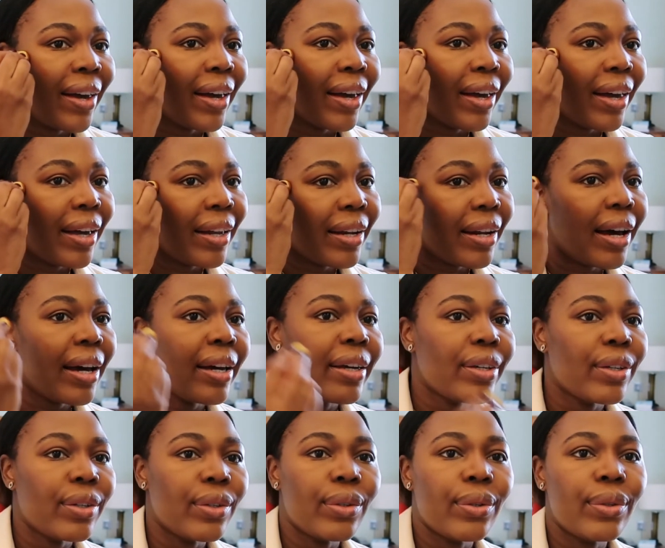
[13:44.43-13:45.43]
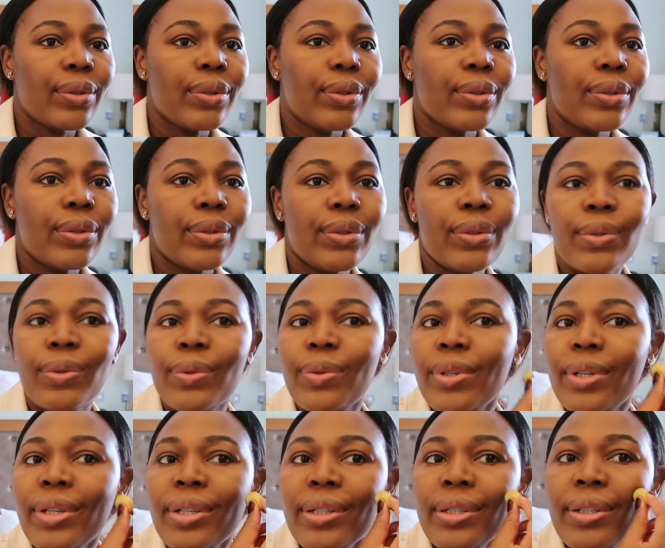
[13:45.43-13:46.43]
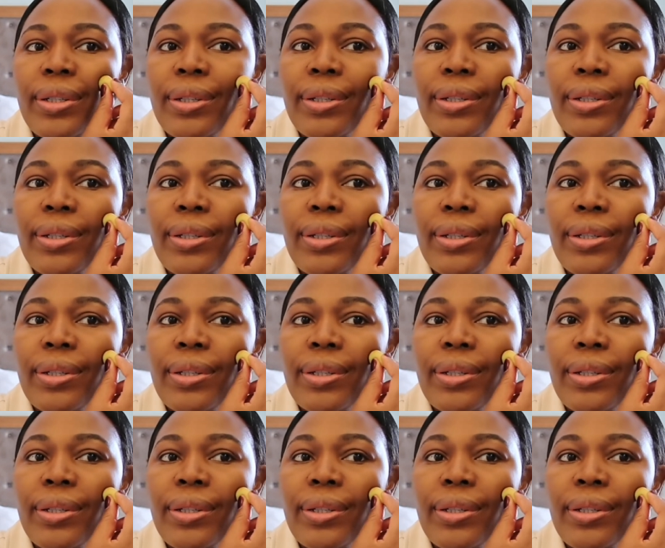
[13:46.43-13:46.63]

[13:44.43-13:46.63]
and I use it